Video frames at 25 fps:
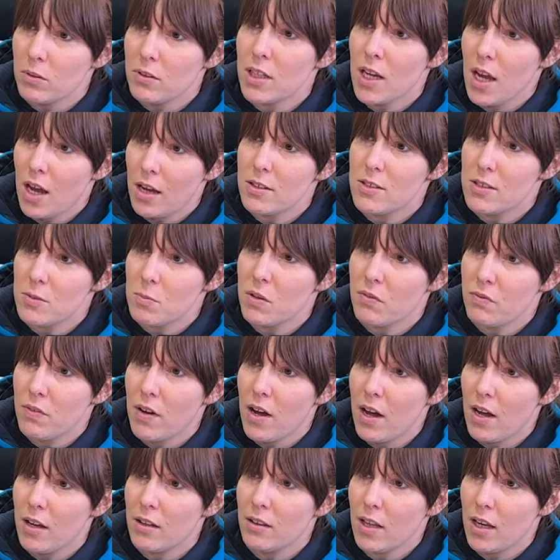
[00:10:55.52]
Yeah, yeah. to be
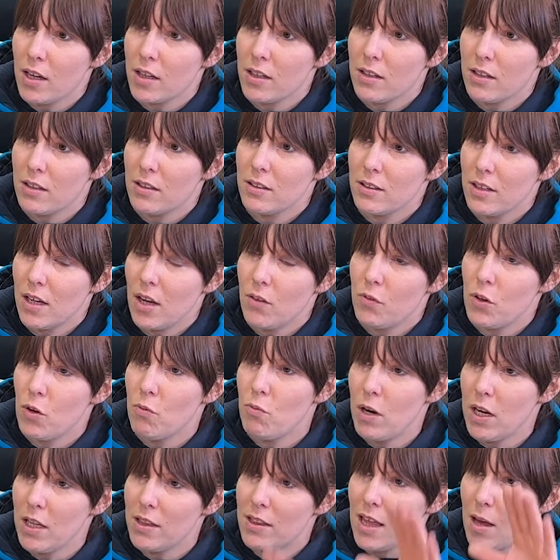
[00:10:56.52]
fair. Like I, if you
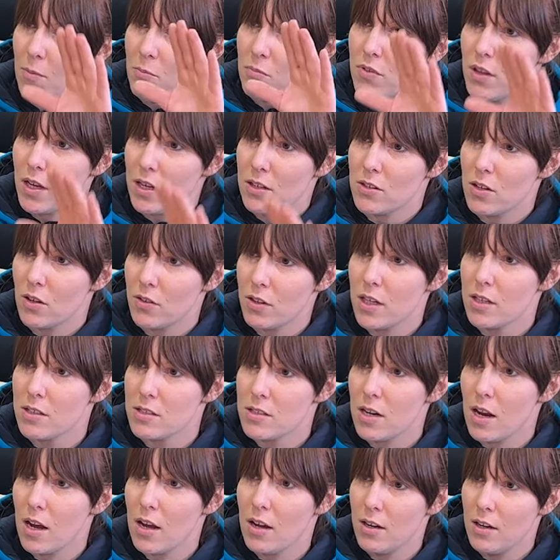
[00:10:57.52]
read them things on the
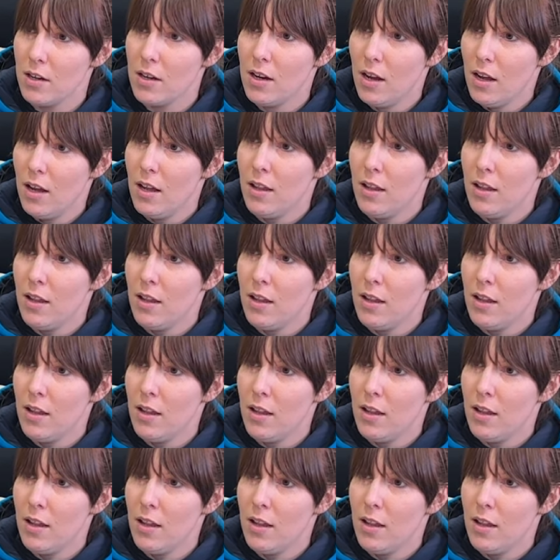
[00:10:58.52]
internet. Yeah, I did a